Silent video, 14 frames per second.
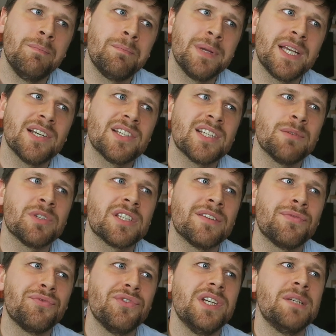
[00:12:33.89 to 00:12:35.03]
Because it was the
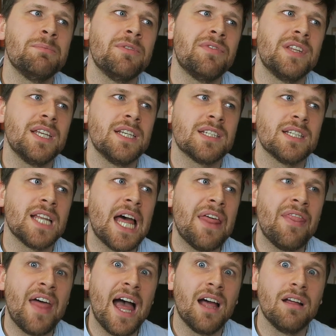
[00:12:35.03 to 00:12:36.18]
freedom of the
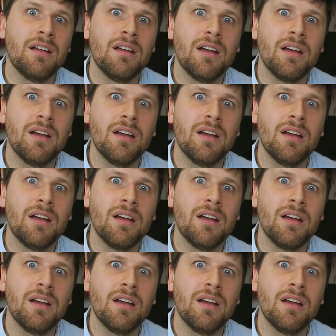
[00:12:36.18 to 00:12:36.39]
internet that